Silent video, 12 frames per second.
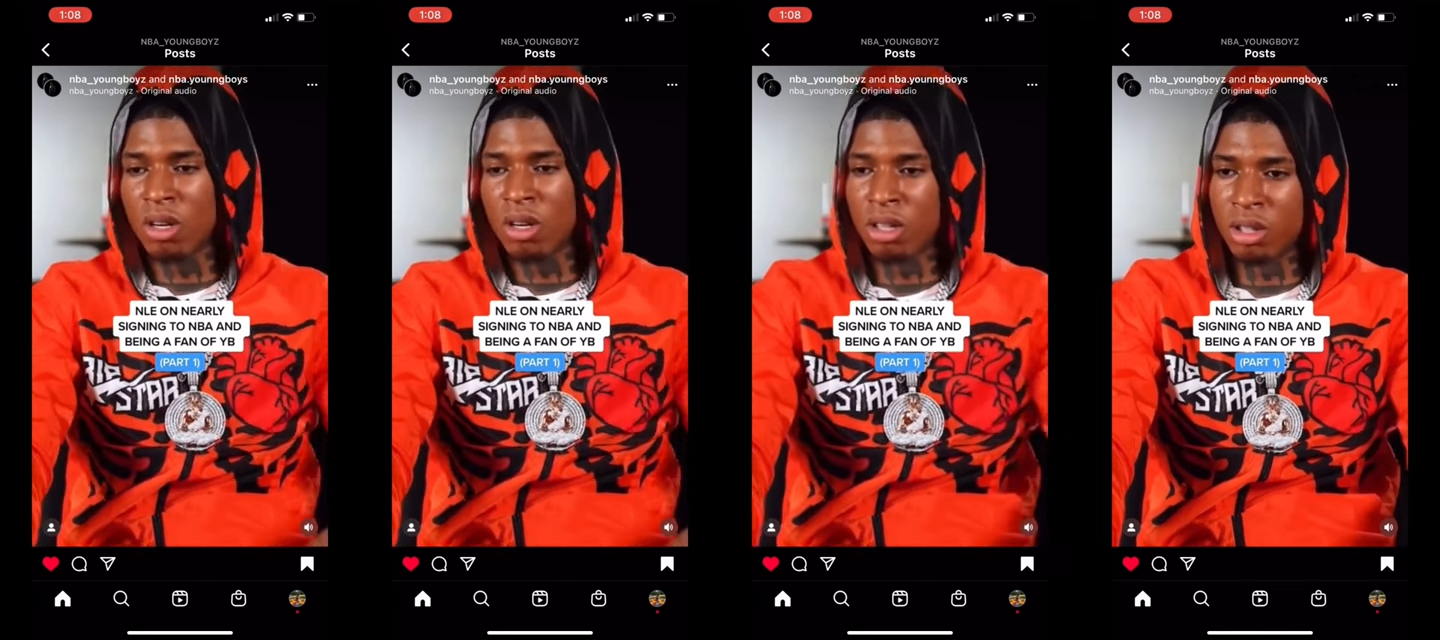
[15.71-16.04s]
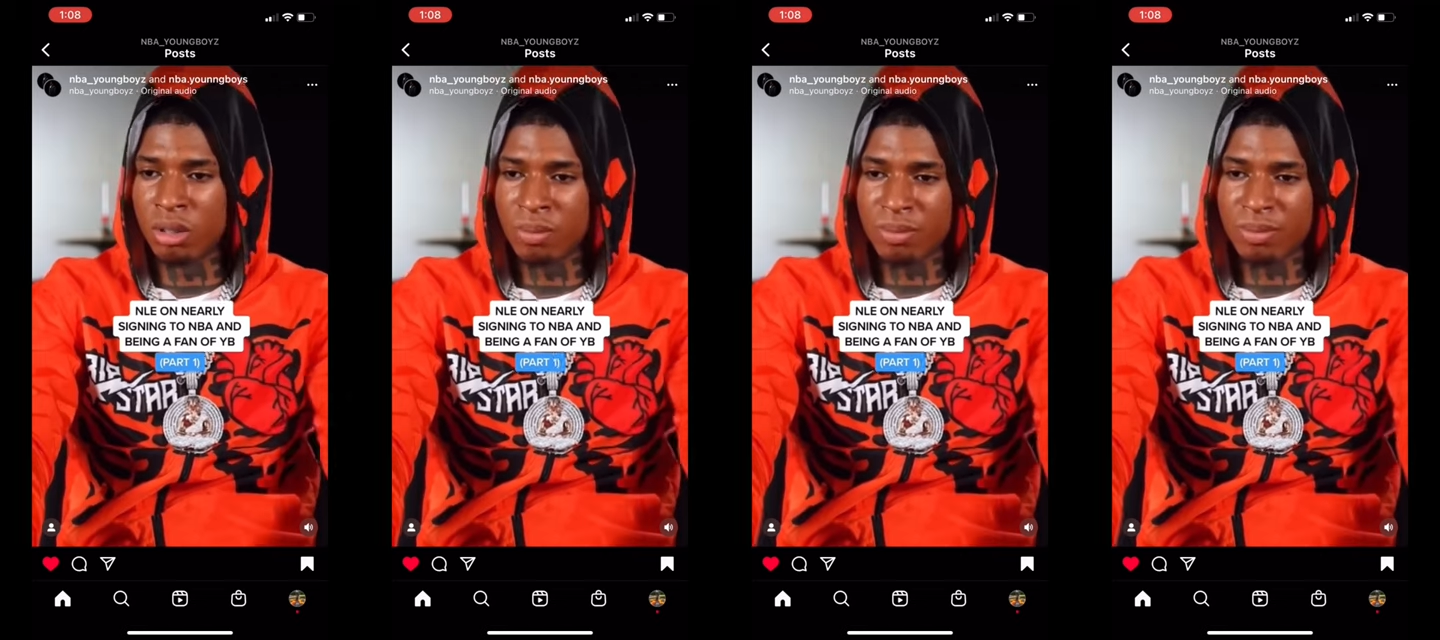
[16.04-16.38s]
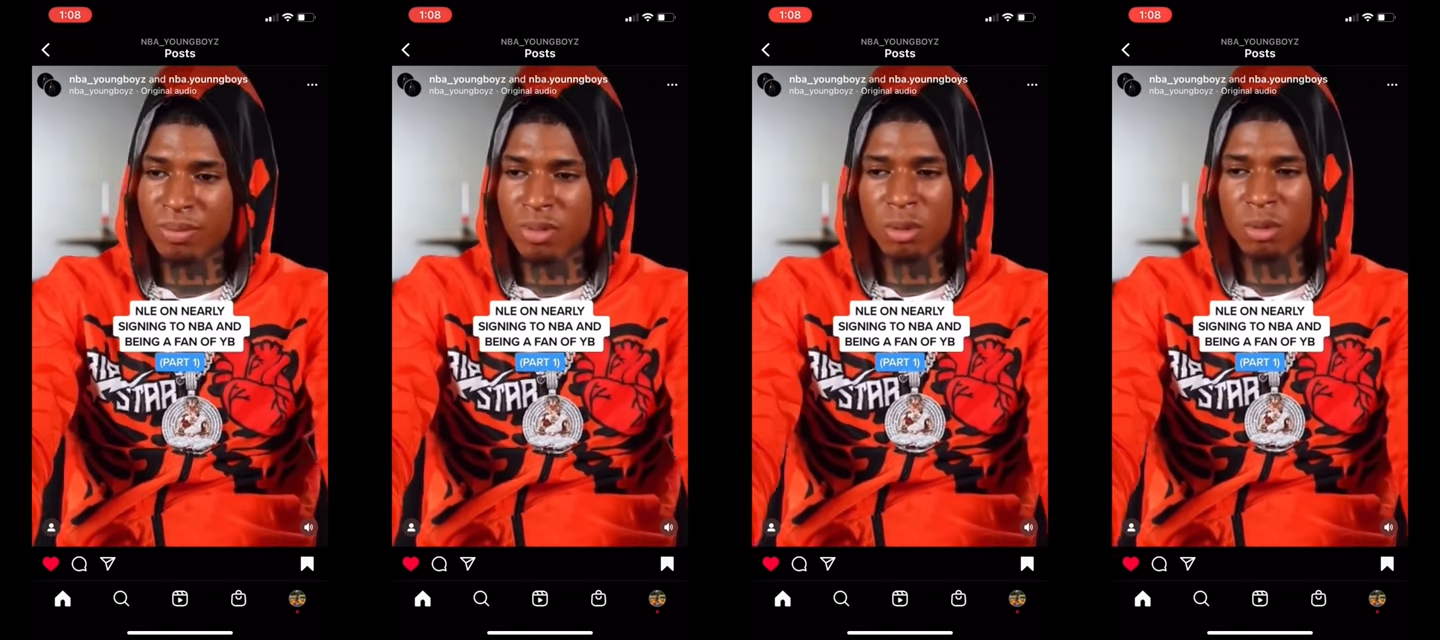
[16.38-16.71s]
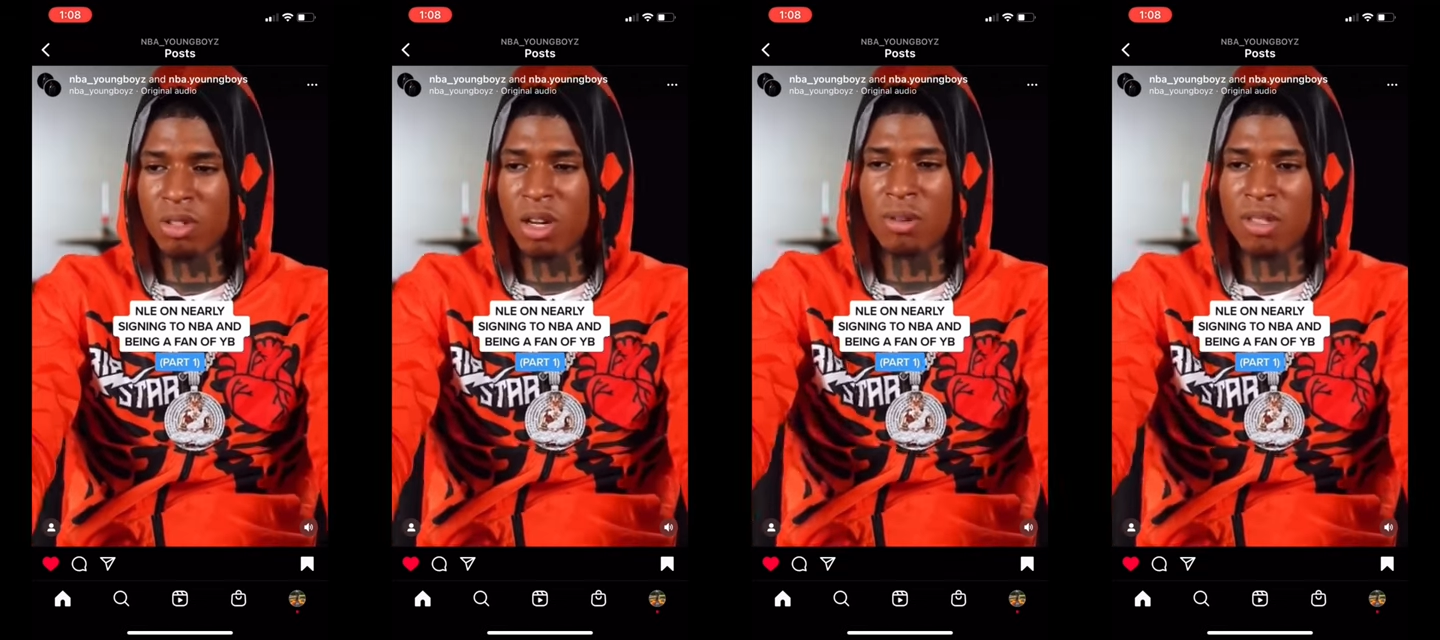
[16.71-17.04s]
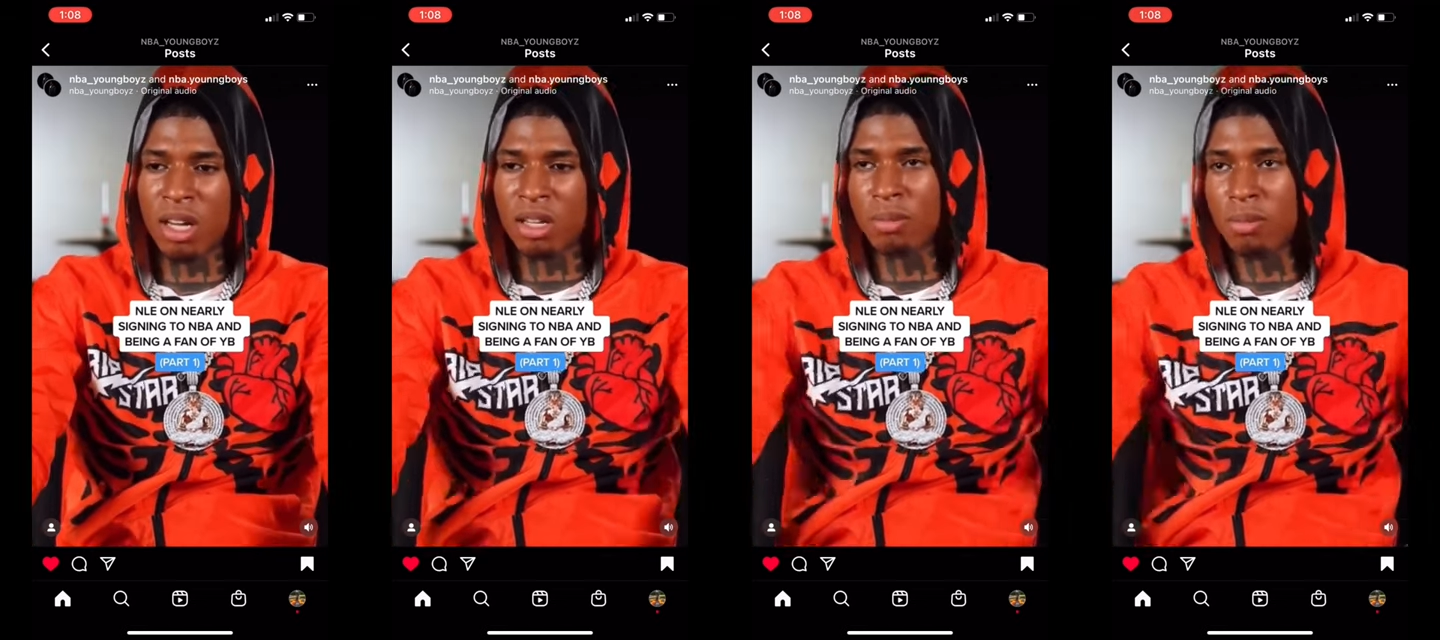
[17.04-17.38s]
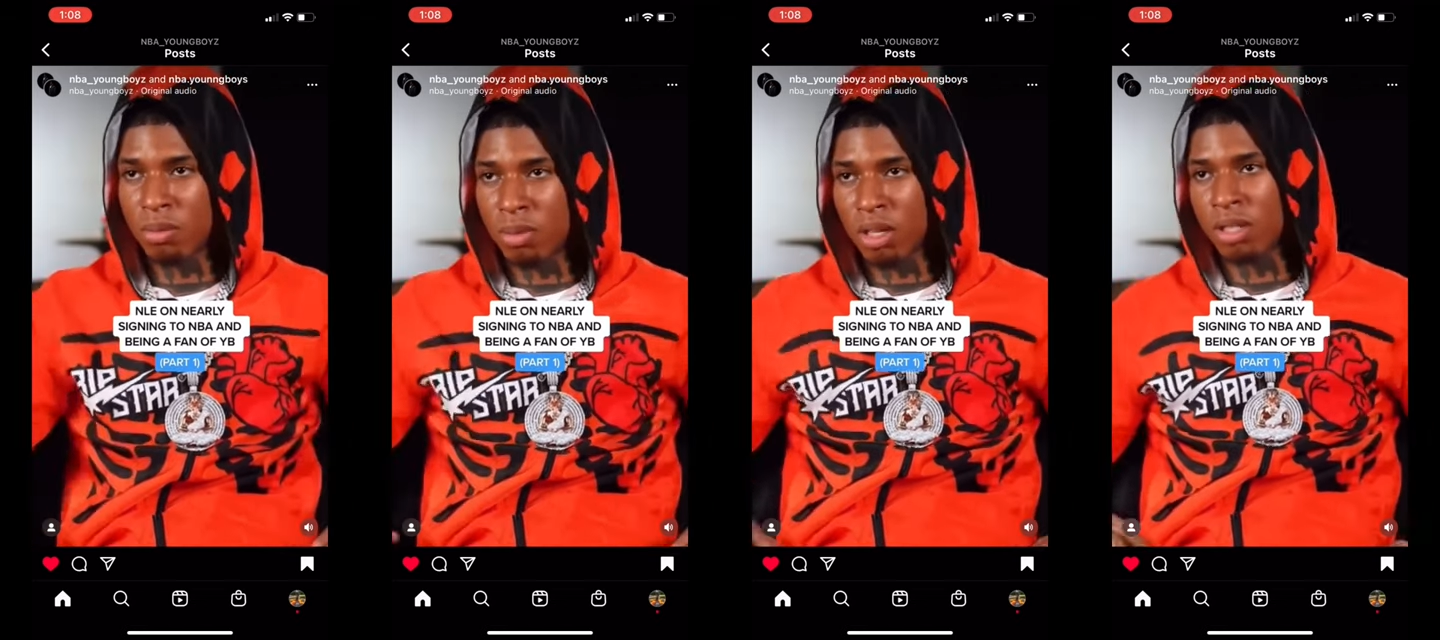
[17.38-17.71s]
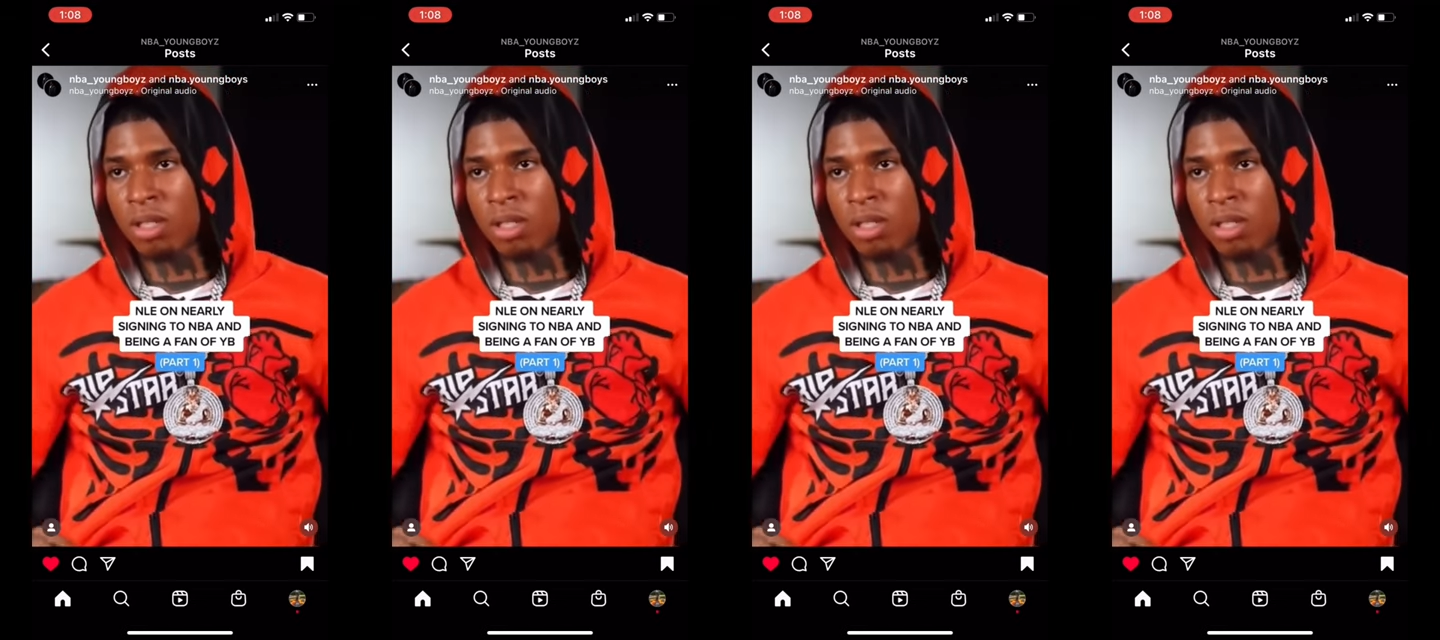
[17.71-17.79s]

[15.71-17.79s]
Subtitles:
He was always like a big brother